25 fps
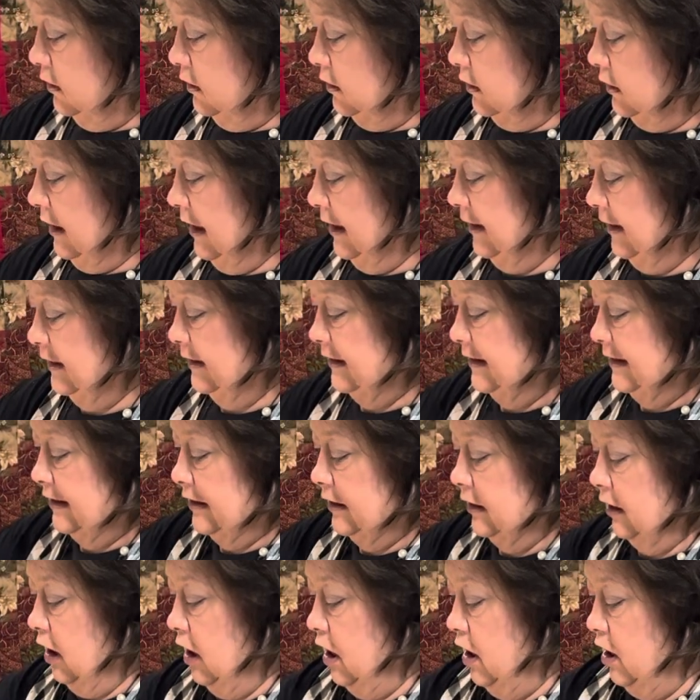kind of
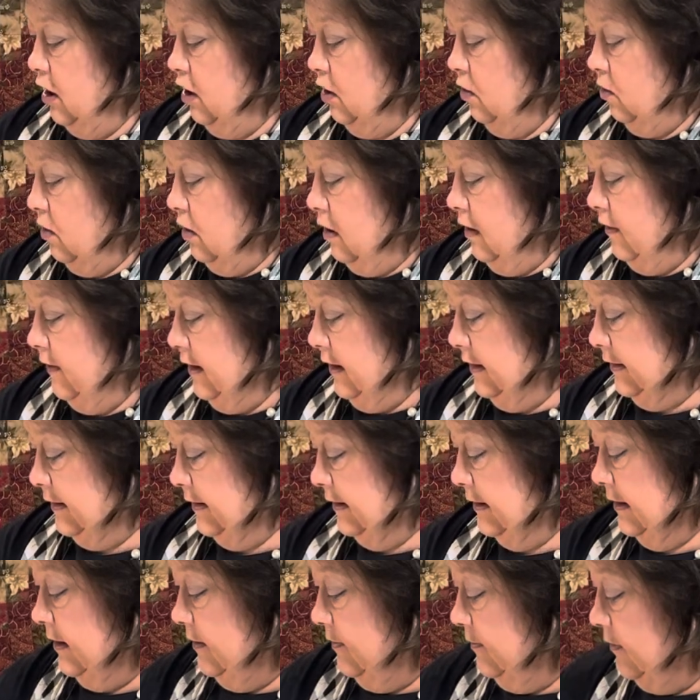slow on
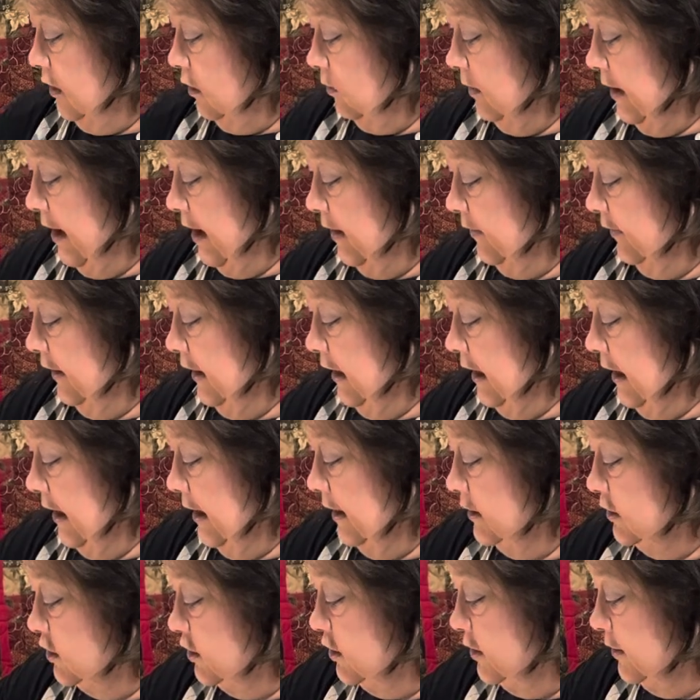this around the
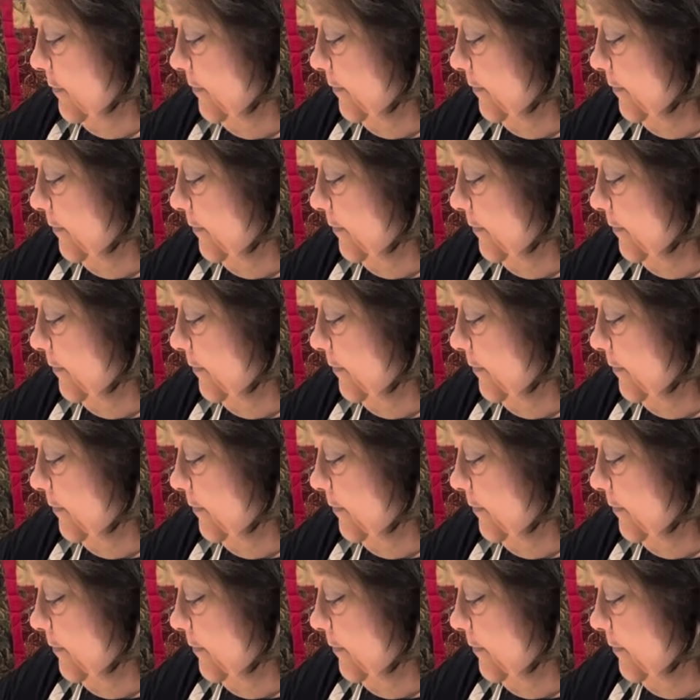edge.